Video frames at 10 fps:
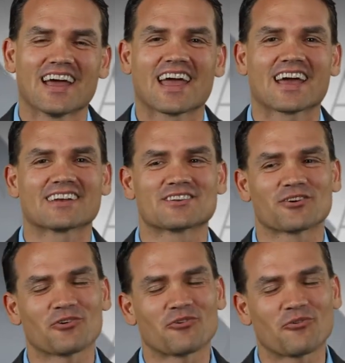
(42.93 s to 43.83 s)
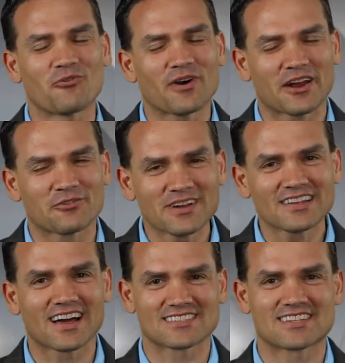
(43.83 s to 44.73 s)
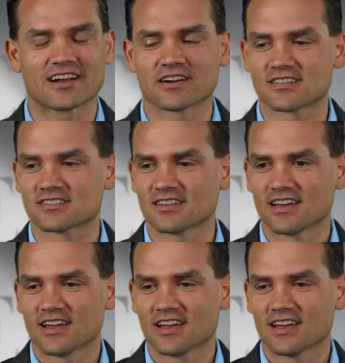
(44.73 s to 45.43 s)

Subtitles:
And what I realized there is,